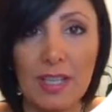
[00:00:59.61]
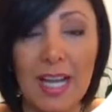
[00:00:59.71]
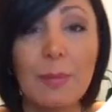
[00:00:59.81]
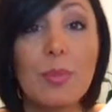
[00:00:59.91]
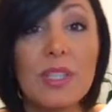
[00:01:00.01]

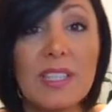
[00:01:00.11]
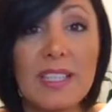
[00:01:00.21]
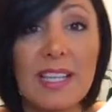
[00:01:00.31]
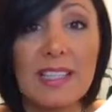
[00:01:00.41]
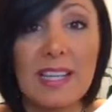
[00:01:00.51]
and put the
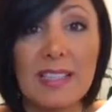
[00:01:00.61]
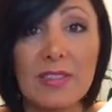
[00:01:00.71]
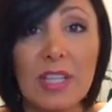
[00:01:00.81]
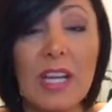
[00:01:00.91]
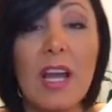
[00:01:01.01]
data
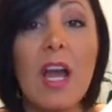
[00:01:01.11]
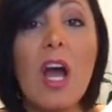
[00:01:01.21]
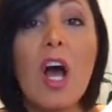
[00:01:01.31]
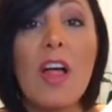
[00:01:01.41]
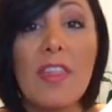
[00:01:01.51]
entry
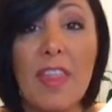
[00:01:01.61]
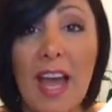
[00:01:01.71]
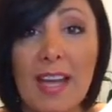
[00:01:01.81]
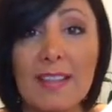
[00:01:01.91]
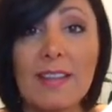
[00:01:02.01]
on
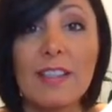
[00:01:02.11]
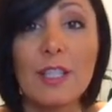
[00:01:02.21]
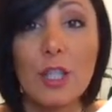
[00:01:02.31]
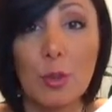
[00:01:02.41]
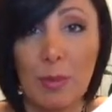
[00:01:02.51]
that
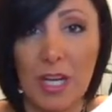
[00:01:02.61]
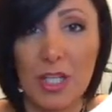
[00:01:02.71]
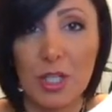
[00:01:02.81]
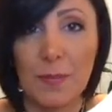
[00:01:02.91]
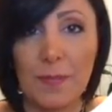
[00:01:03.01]
new
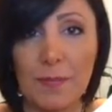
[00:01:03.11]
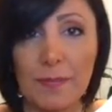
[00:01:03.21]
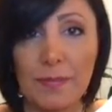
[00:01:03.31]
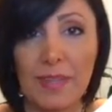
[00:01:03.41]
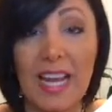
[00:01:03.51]
page
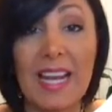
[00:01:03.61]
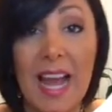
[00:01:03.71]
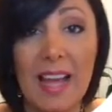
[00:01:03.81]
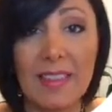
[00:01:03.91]
and add